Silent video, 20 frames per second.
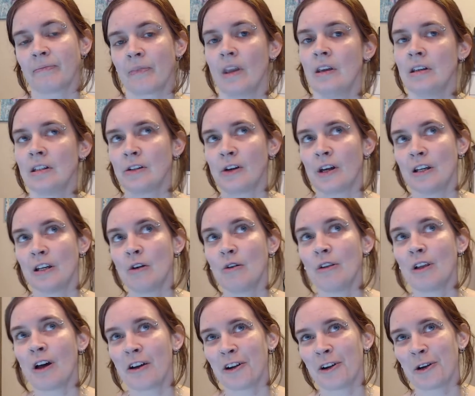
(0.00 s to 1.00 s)
So I no
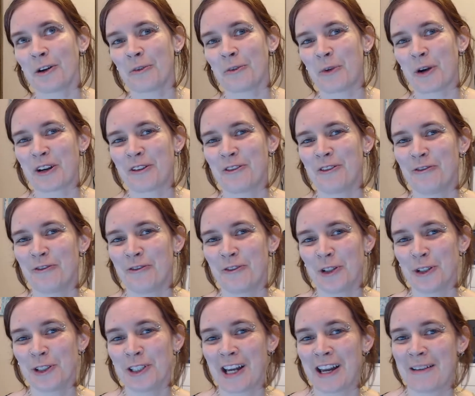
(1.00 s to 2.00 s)
longer work
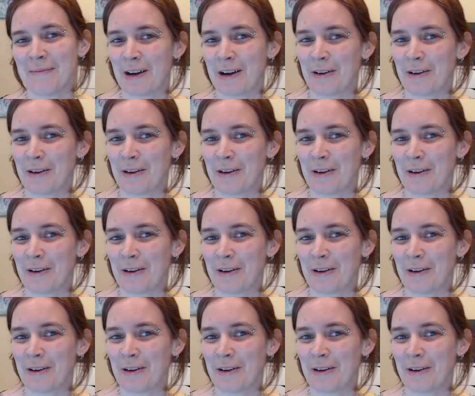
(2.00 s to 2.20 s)
full-time.